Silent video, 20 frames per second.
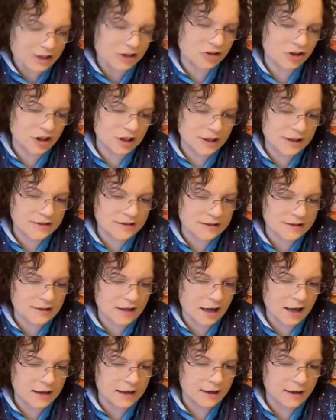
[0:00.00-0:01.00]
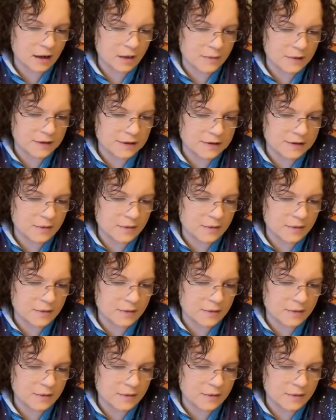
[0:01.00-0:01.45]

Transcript: It's kind of coming to me,